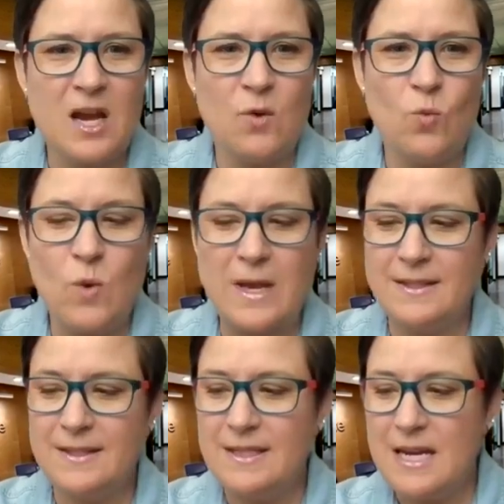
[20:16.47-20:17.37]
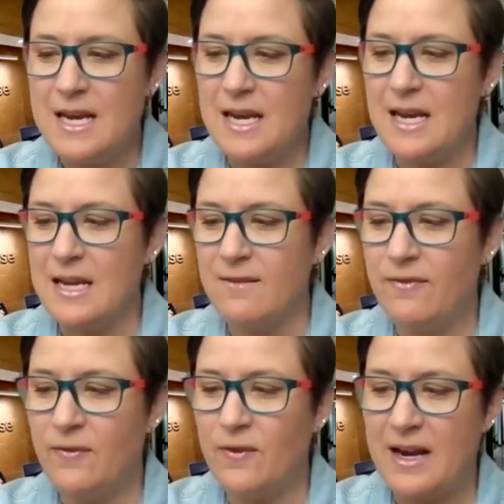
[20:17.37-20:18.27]
on Wednesday and
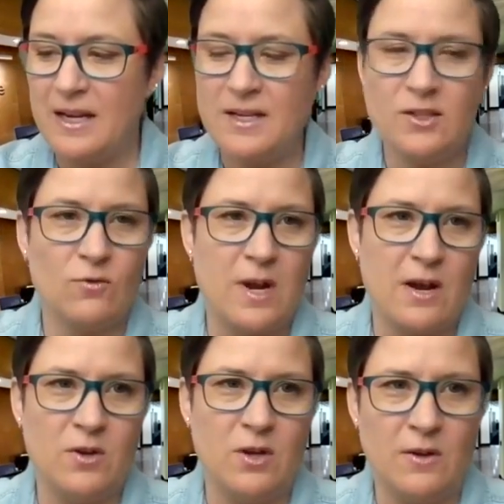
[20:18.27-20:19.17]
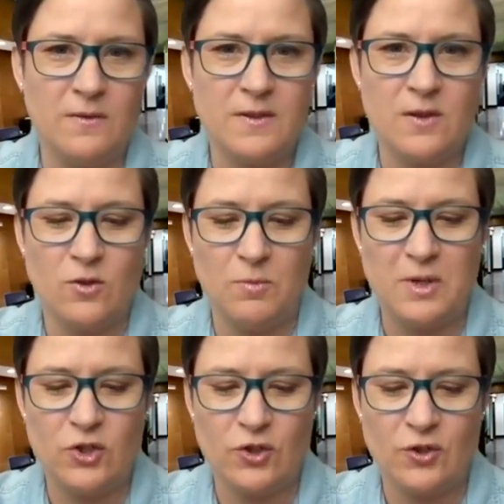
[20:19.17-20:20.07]
Fridays around noon, so
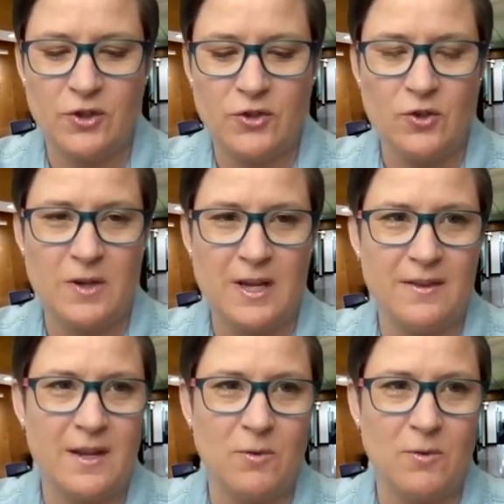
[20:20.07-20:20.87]
be sure to tune in.